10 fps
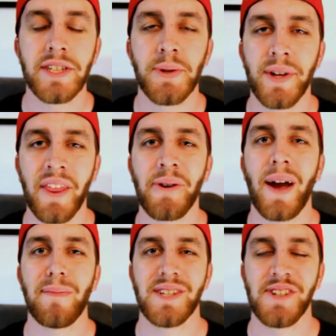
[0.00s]
to another
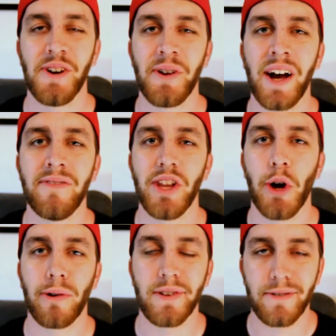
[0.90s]
episode of
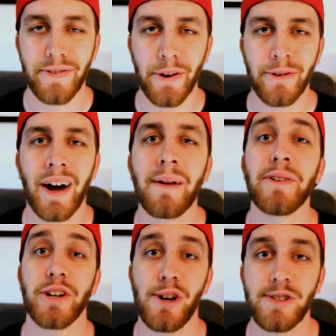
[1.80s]
LaRiviere Photo. I'm
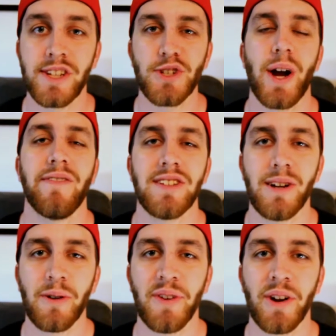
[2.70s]
your host, Travis
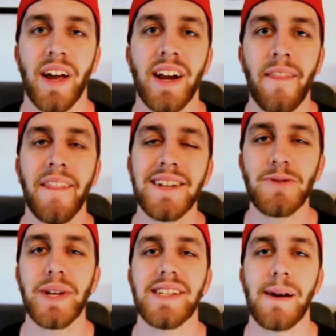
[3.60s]
LaRiviere, and on this
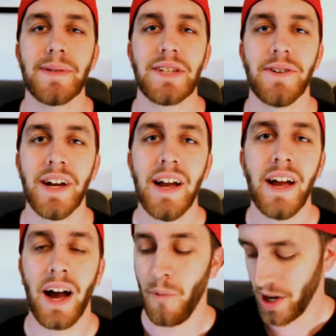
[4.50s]
week's episode,
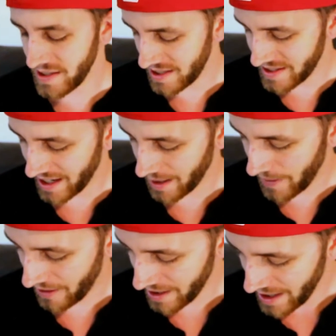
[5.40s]
I wanted to talk
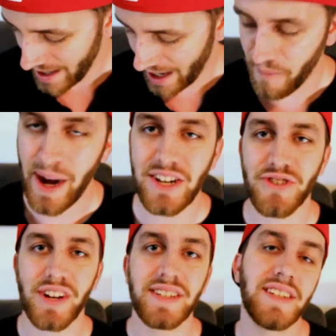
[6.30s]
about how my
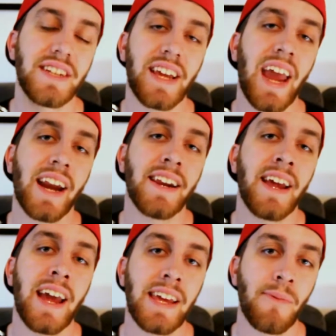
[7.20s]
trusted Canon
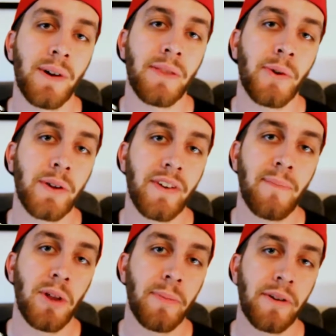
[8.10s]
AE-1
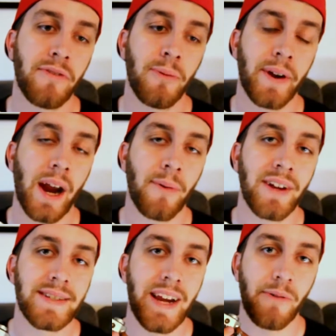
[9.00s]
35mm film camera
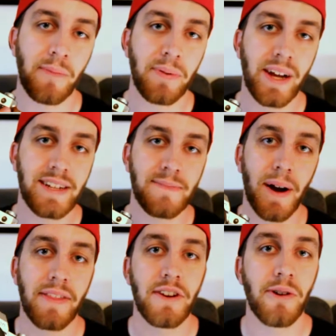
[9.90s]
is now replaced
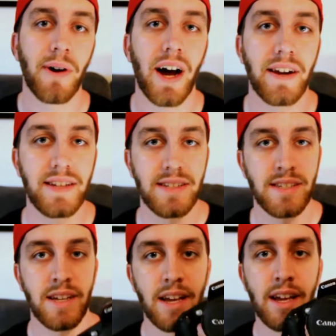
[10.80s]
by the new
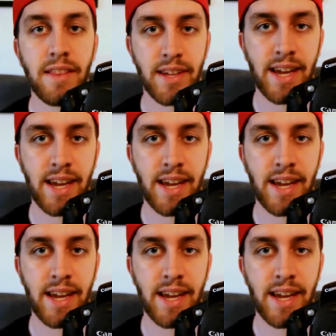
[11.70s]
hotness, the